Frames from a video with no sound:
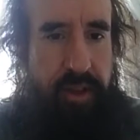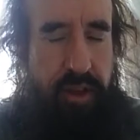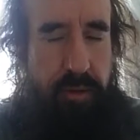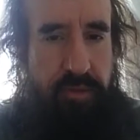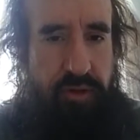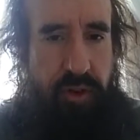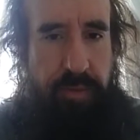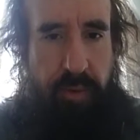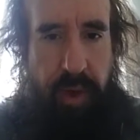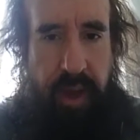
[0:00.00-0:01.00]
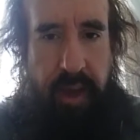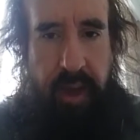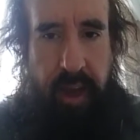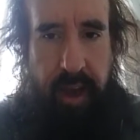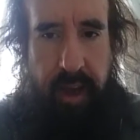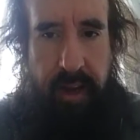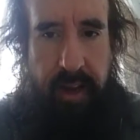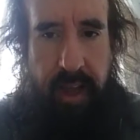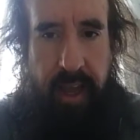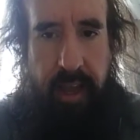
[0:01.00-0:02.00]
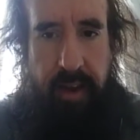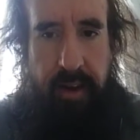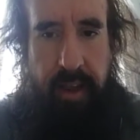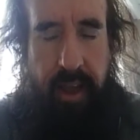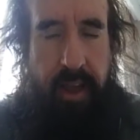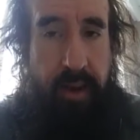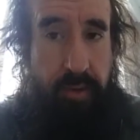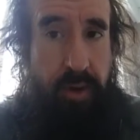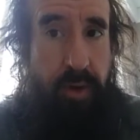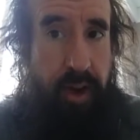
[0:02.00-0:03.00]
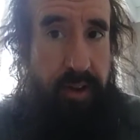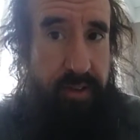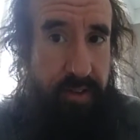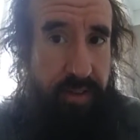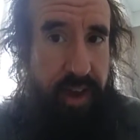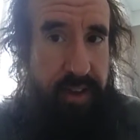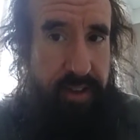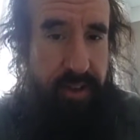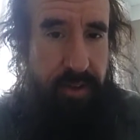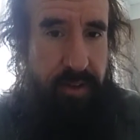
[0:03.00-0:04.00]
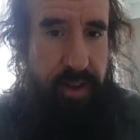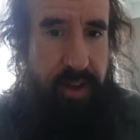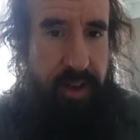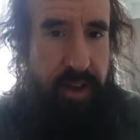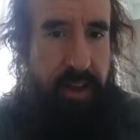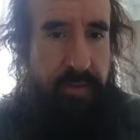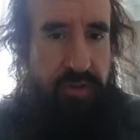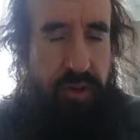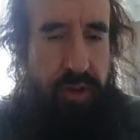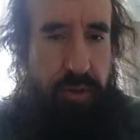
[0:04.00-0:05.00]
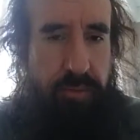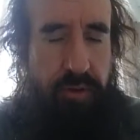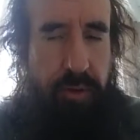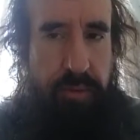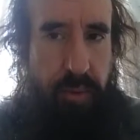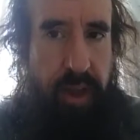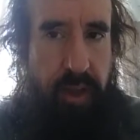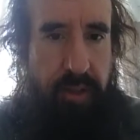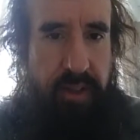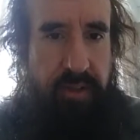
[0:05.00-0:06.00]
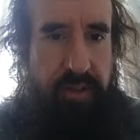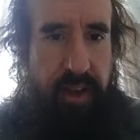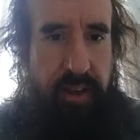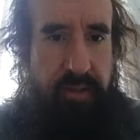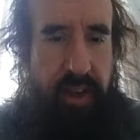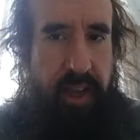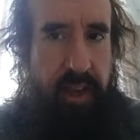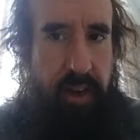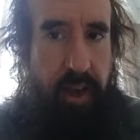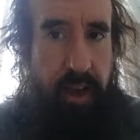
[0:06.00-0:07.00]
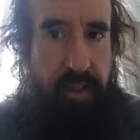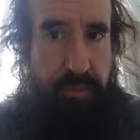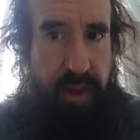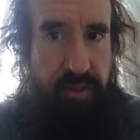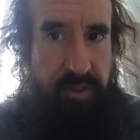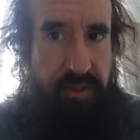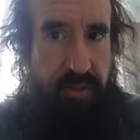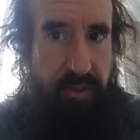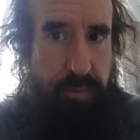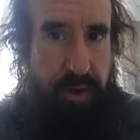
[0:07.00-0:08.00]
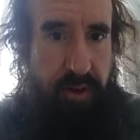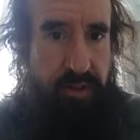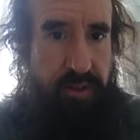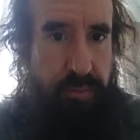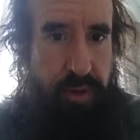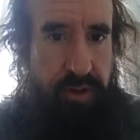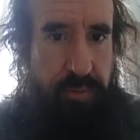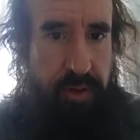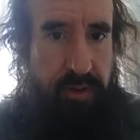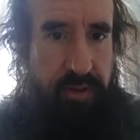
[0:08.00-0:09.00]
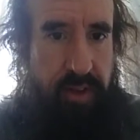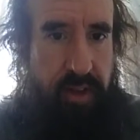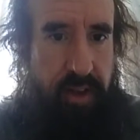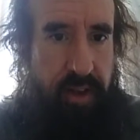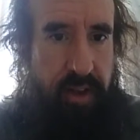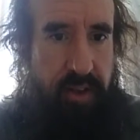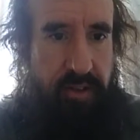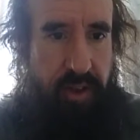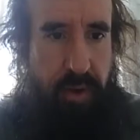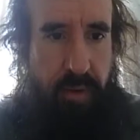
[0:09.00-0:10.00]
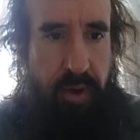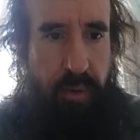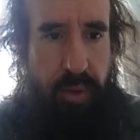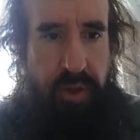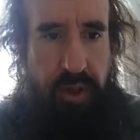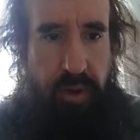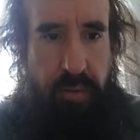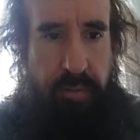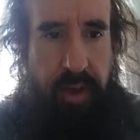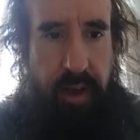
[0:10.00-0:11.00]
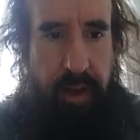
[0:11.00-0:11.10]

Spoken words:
Hume strips away God and no cause and effect too. So Hume strips away all these things again on the basis of empiricist principles. So with Hume,